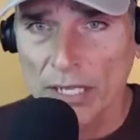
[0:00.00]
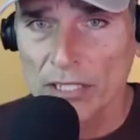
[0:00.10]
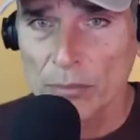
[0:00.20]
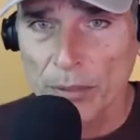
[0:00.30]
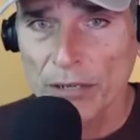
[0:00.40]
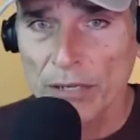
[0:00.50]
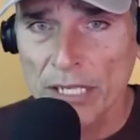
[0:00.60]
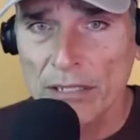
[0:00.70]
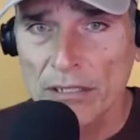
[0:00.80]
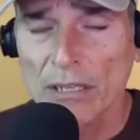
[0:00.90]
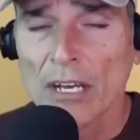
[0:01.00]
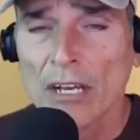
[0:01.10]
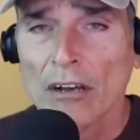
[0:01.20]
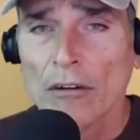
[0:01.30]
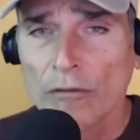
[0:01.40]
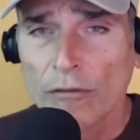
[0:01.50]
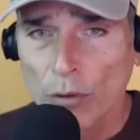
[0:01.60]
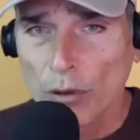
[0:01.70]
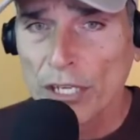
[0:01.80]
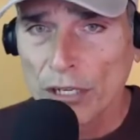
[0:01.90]
experience
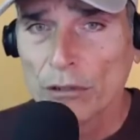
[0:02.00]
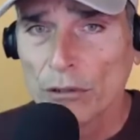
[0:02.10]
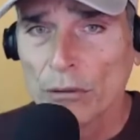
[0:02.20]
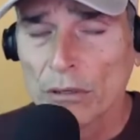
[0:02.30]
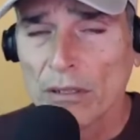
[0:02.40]
for you